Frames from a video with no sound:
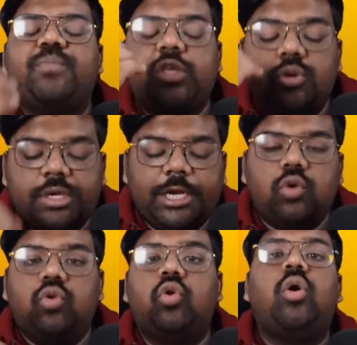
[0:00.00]
You need
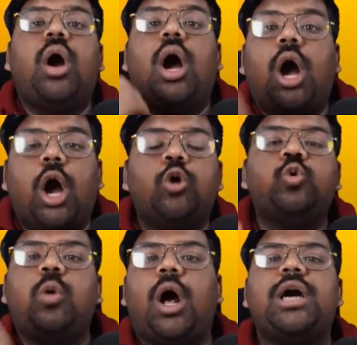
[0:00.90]
to know how
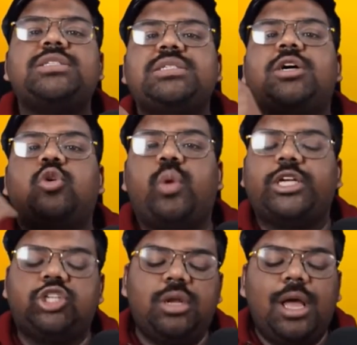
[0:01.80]
to ask the
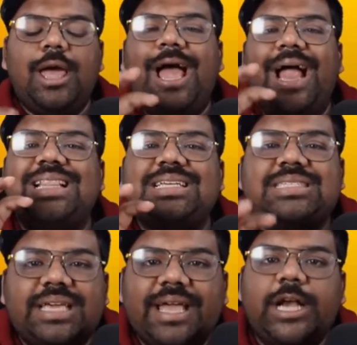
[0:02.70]
question, and this
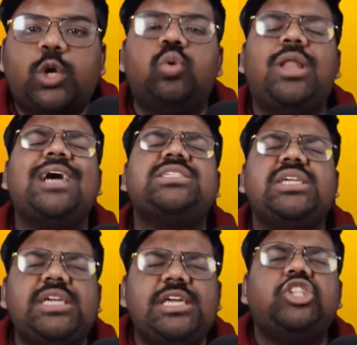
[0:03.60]
AI tool has
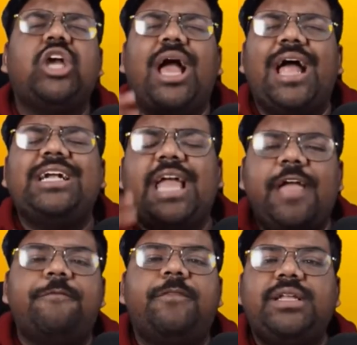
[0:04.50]
each and
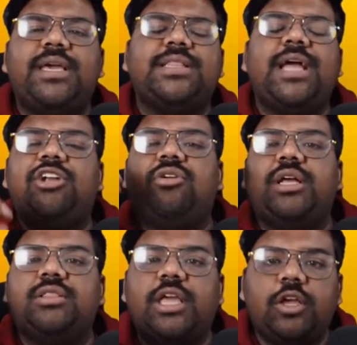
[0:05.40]
everything that you
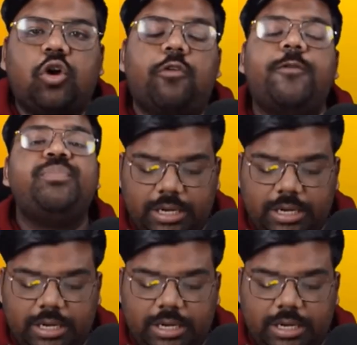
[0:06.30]
can think of.